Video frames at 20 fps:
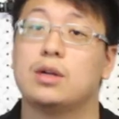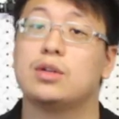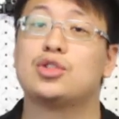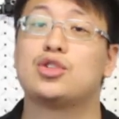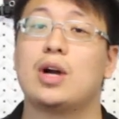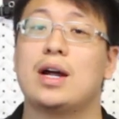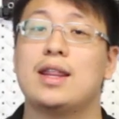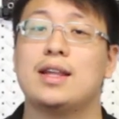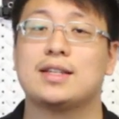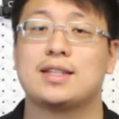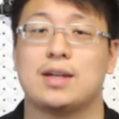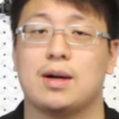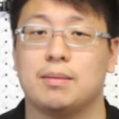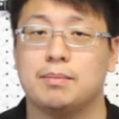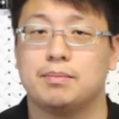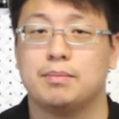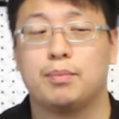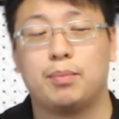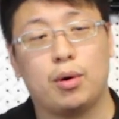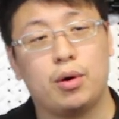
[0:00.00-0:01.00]
Try this
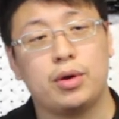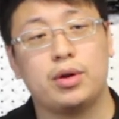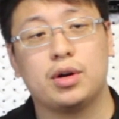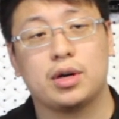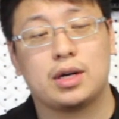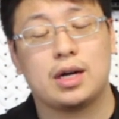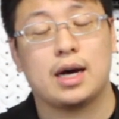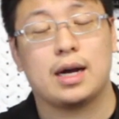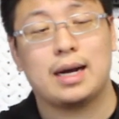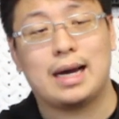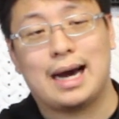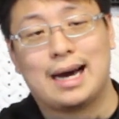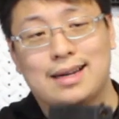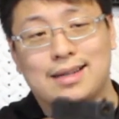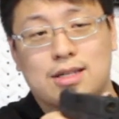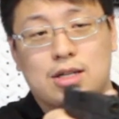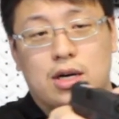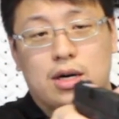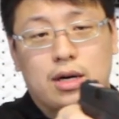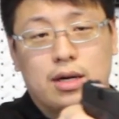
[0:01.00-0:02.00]
out. Point your gun at a
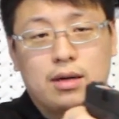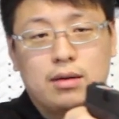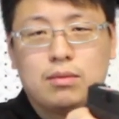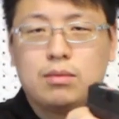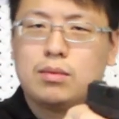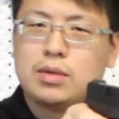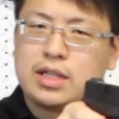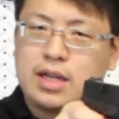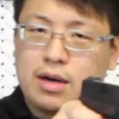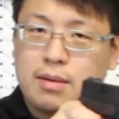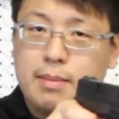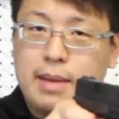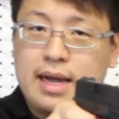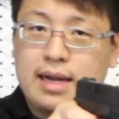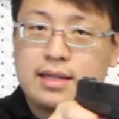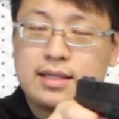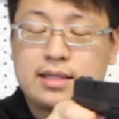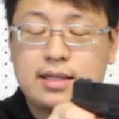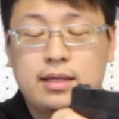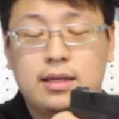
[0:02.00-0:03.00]
target without a
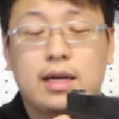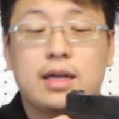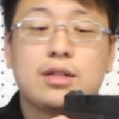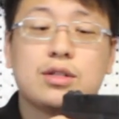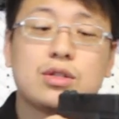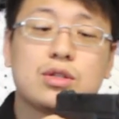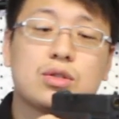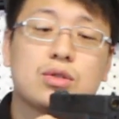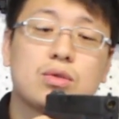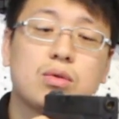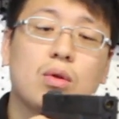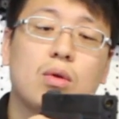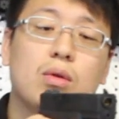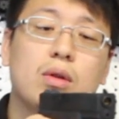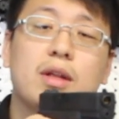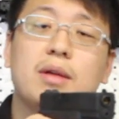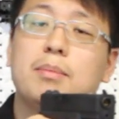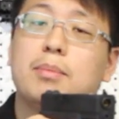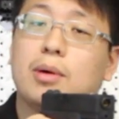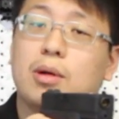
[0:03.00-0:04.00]
magazine and
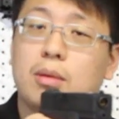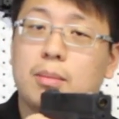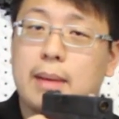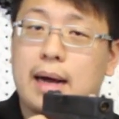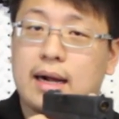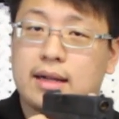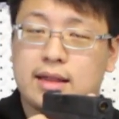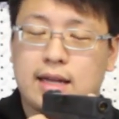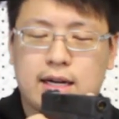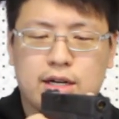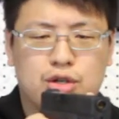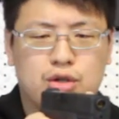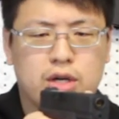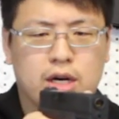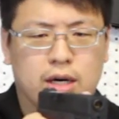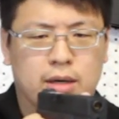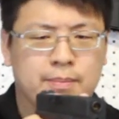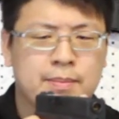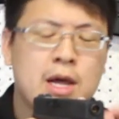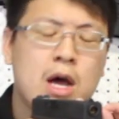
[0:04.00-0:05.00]
slowly pull back that
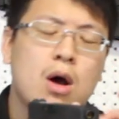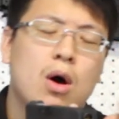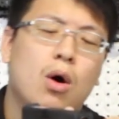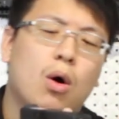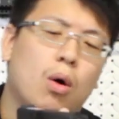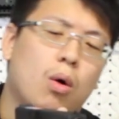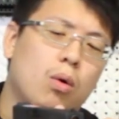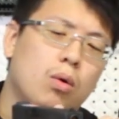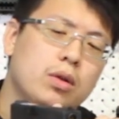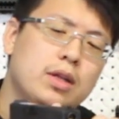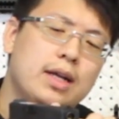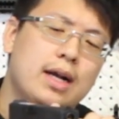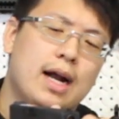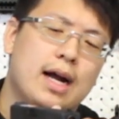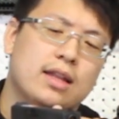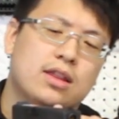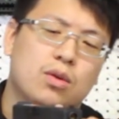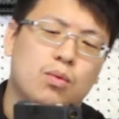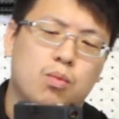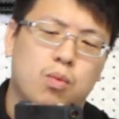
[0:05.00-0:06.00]
trigger. Hold it
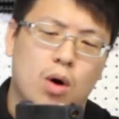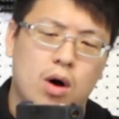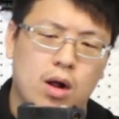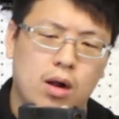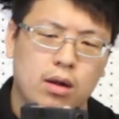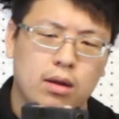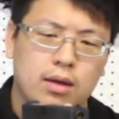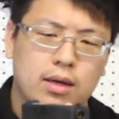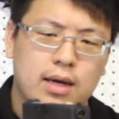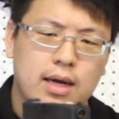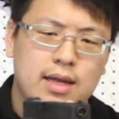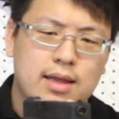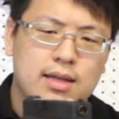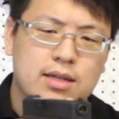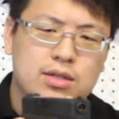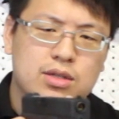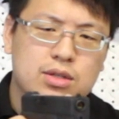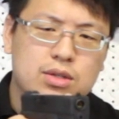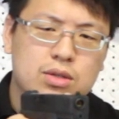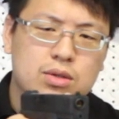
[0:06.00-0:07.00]
at the wall and then
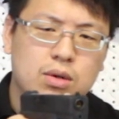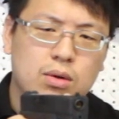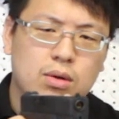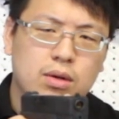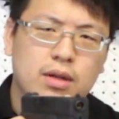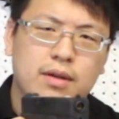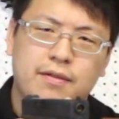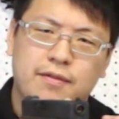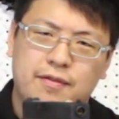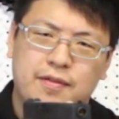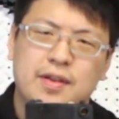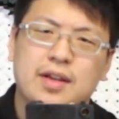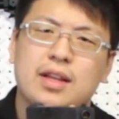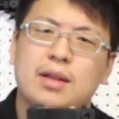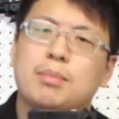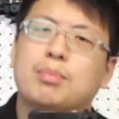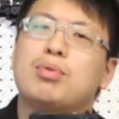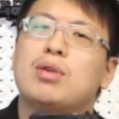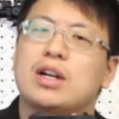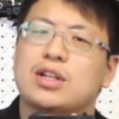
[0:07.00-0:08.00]
slowly feel the
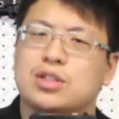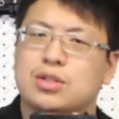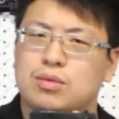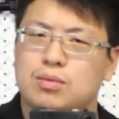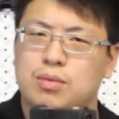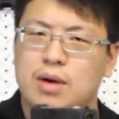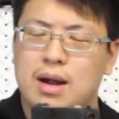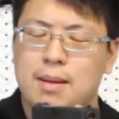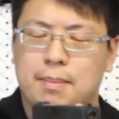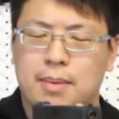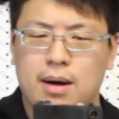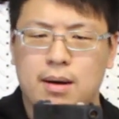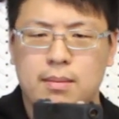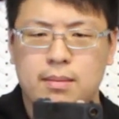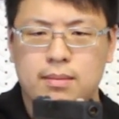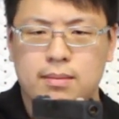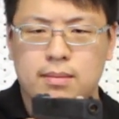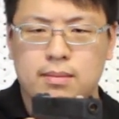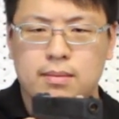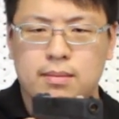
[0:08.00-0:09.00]
pressure ramp
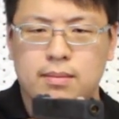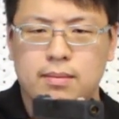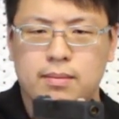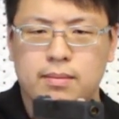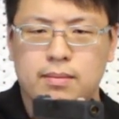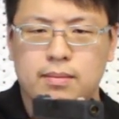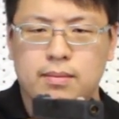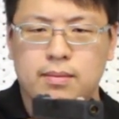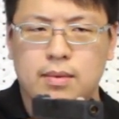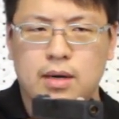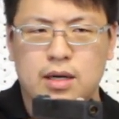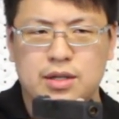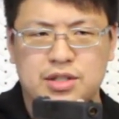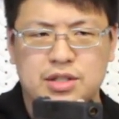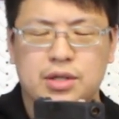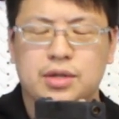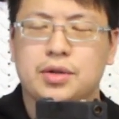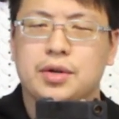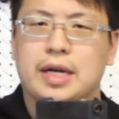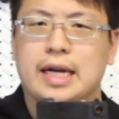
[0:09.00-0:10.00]
up
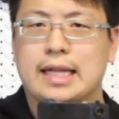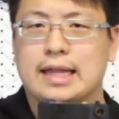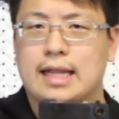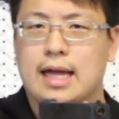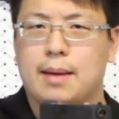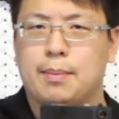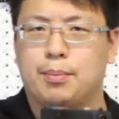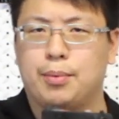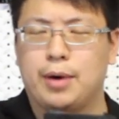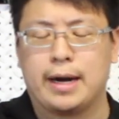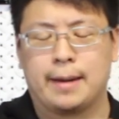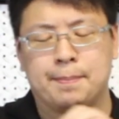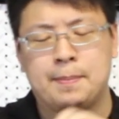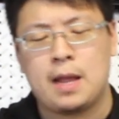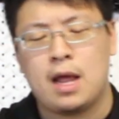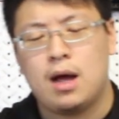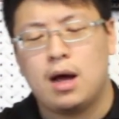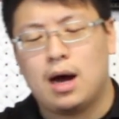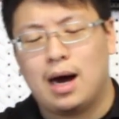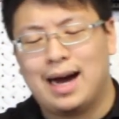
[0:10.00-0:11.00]
until you get that break.
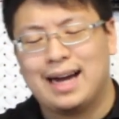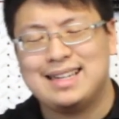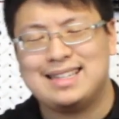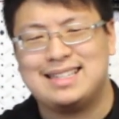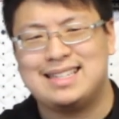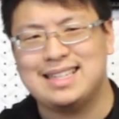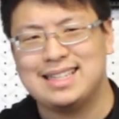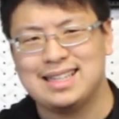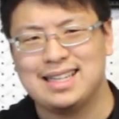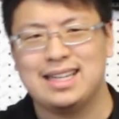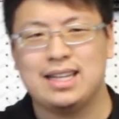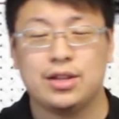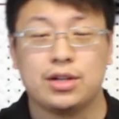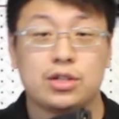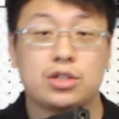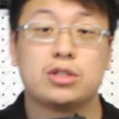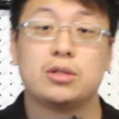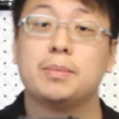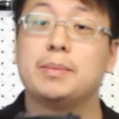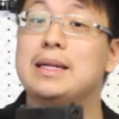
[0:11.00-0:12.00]
Ideally, there
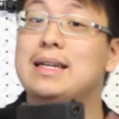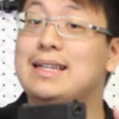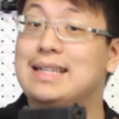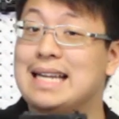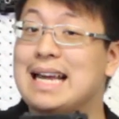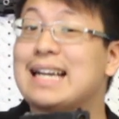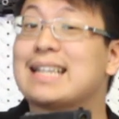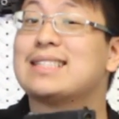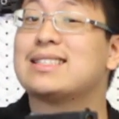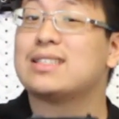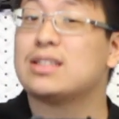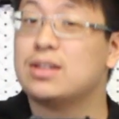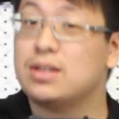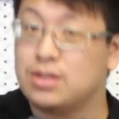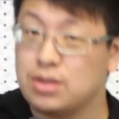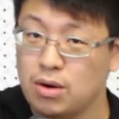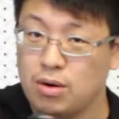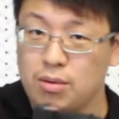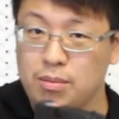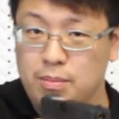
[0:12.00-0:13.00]
should be next to
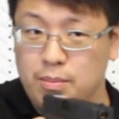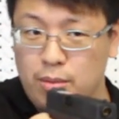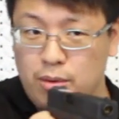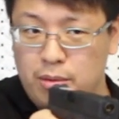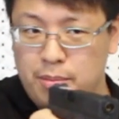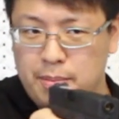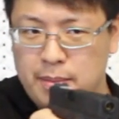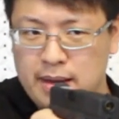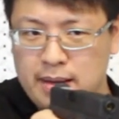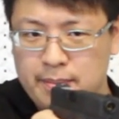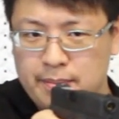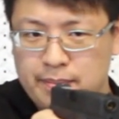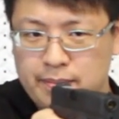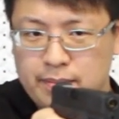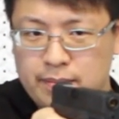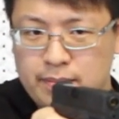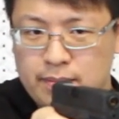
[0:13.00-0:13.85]
no movement